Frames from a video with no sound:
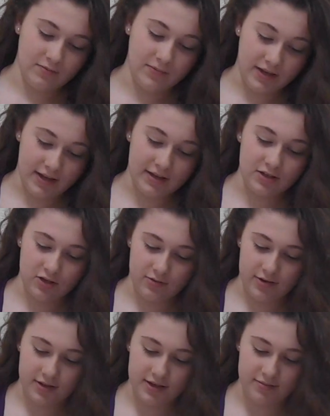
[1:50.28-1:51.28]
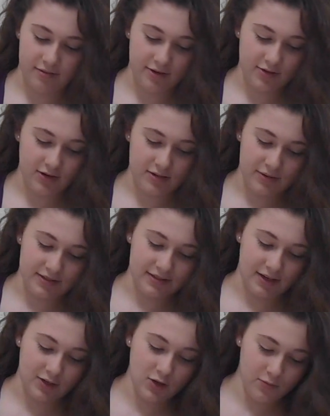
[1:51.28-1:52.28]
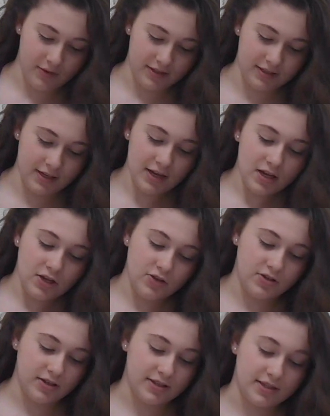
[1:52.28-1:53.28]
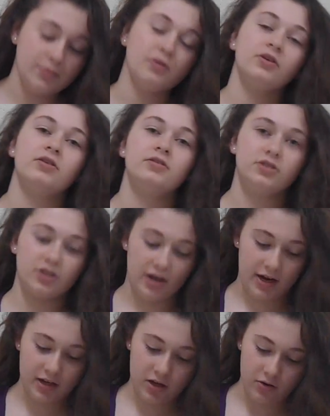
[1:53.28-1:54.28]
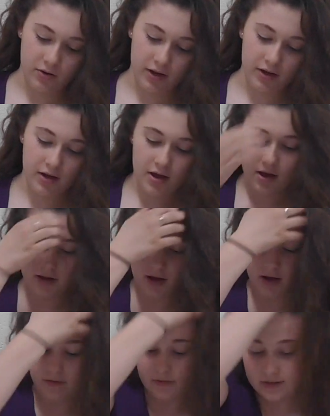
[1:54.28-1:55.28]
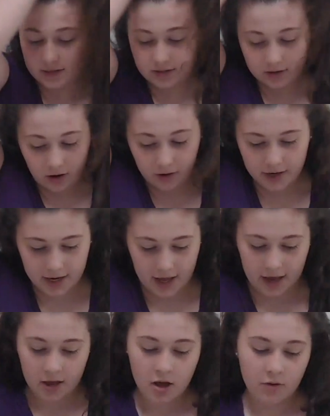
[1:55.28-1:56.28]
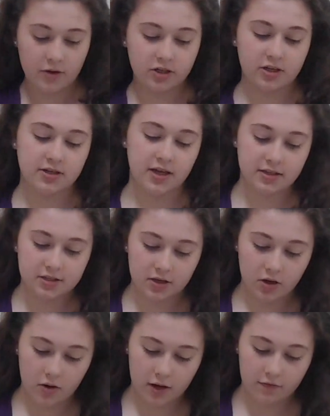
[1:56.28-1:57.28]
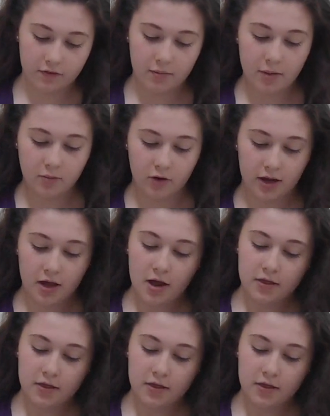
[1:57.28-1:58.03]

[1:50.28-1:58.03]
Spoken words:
begin doing these memory transplants on humans, using similar genetic coding of RNA, which contains the coding for memory.